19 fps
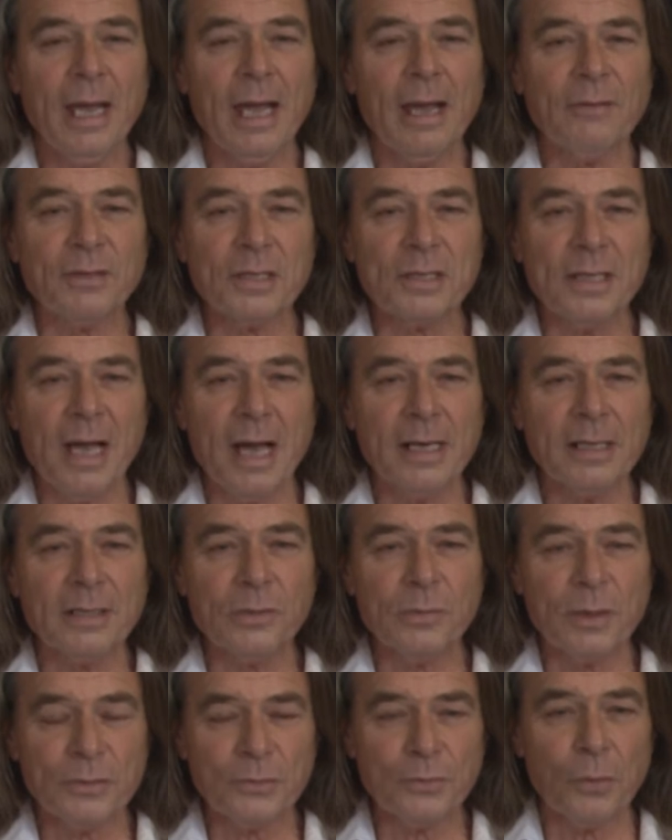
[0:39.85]
have decided
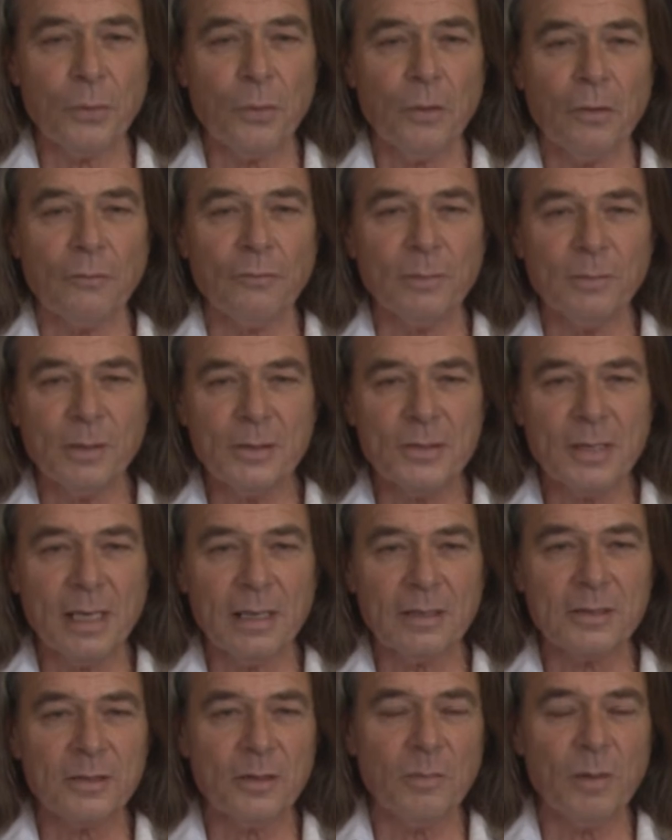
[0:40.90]
to withdraw from New
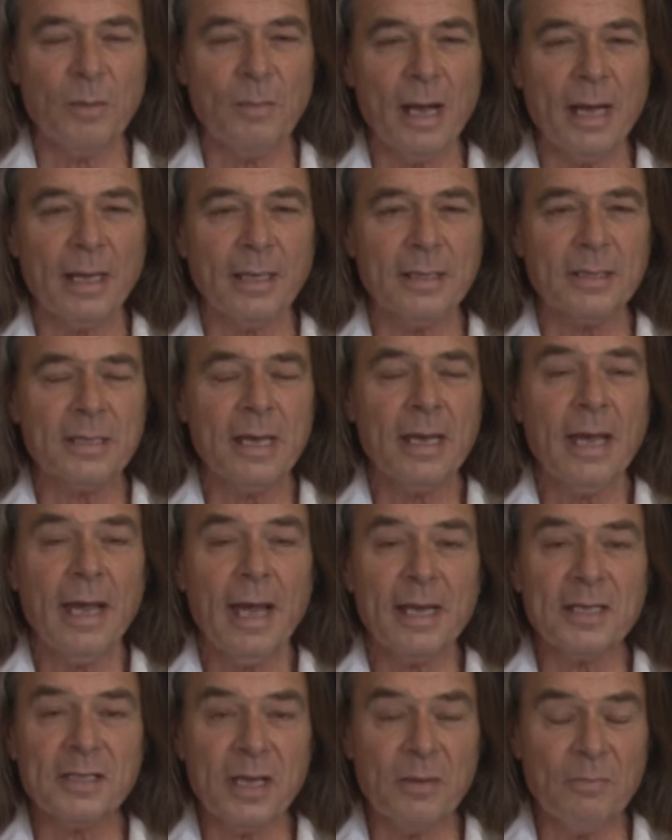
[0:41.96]
Zealand supermarkets
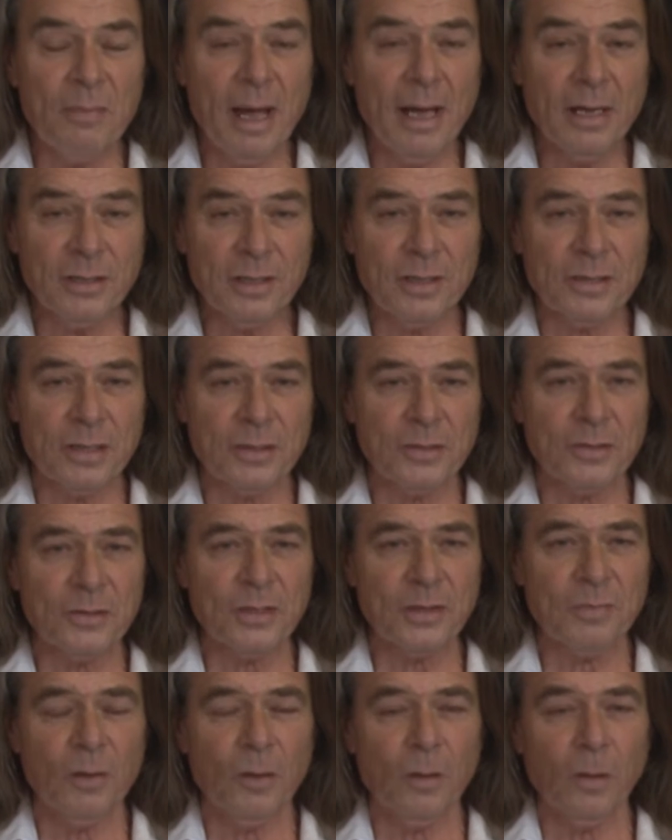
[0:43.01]
as their margins are too
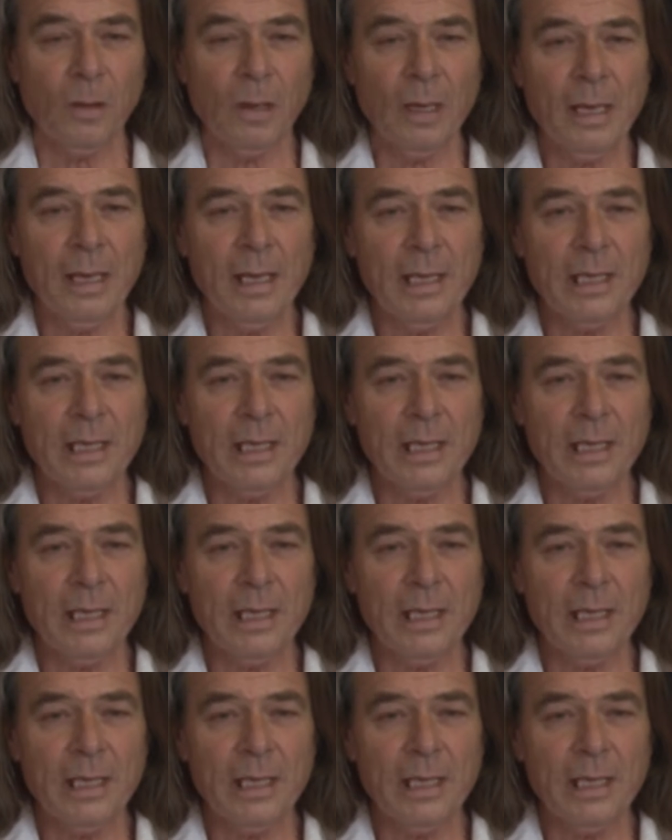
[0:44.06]
small.